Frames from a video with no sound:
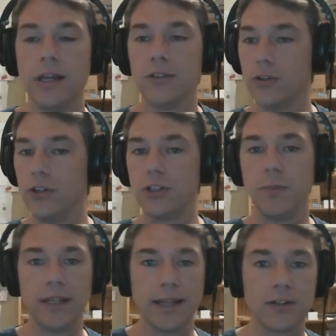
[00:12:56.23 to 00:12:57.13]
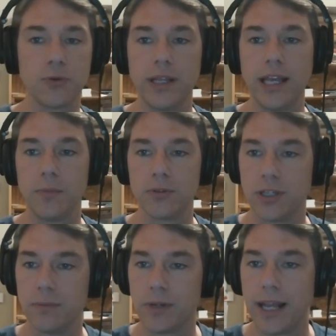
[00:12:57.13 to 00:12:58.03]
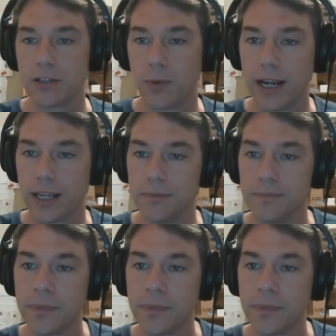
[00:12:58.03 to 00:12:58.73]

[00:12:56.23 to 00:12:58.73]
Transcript: So you should be in that 28% tax bracket.